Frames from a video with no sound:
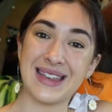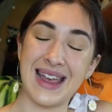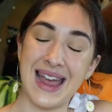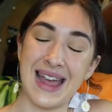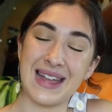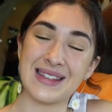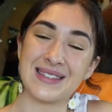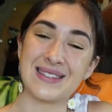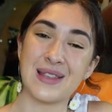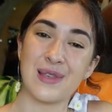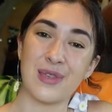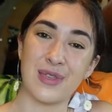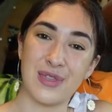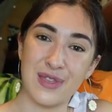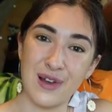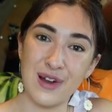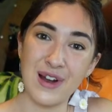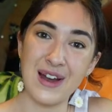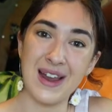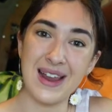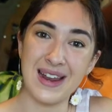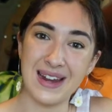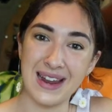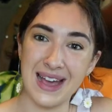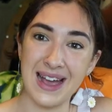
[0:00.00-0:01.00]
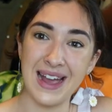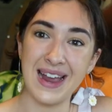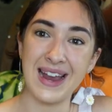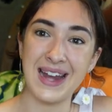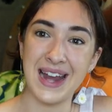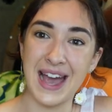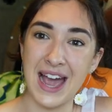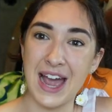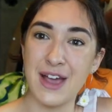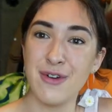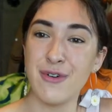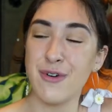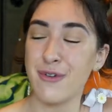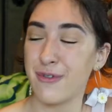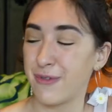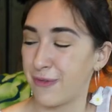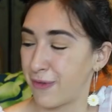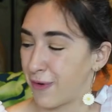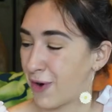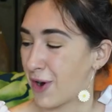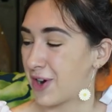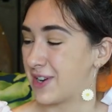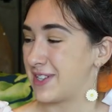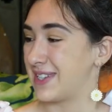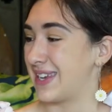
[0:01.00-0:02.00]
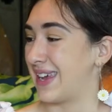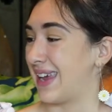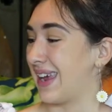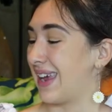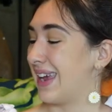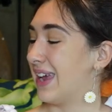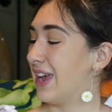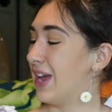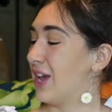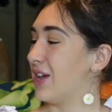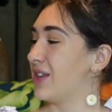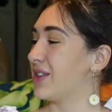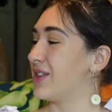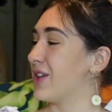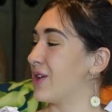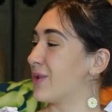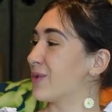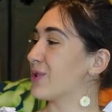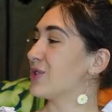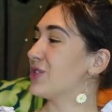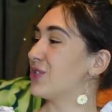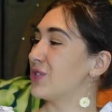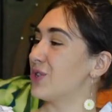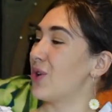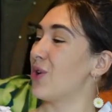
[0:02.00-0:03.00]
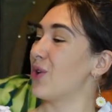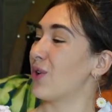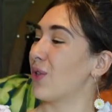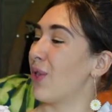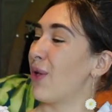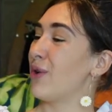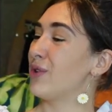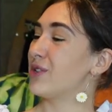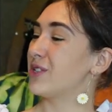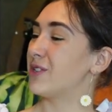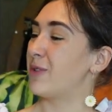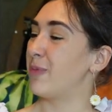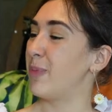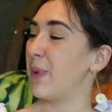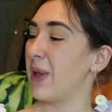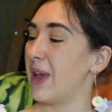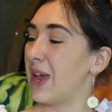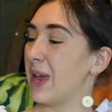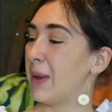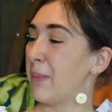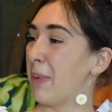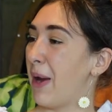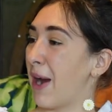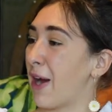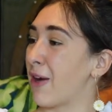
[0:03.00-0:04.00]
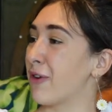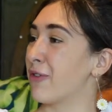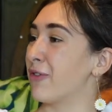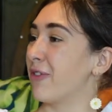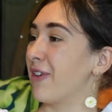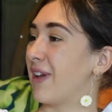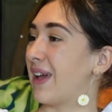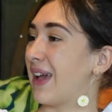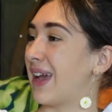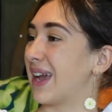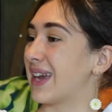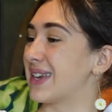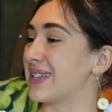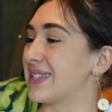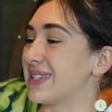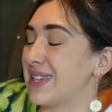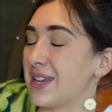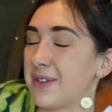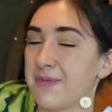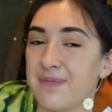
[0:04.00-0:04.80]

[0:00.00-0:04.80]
gets 39 out of 40. You were so close to being perfect.